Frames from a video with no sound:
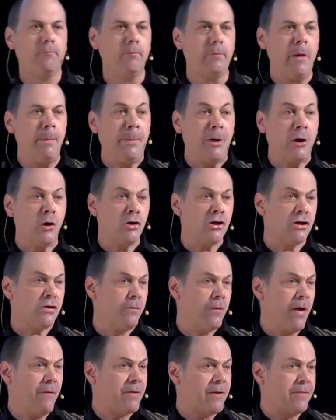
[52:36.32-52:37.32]
because
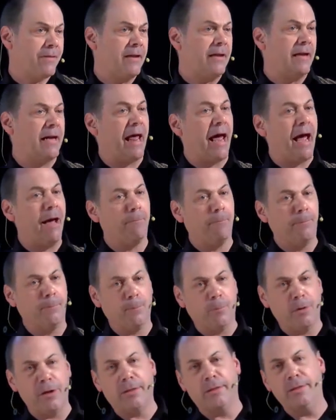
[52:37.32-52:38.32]
of everything that
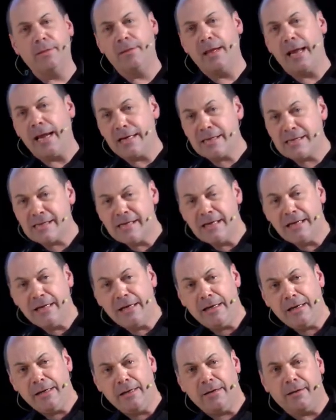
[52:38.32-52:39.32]
happened with
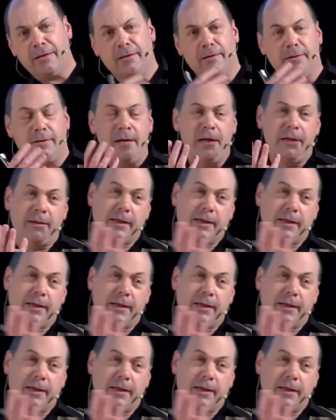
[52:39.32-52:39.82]
Nixon and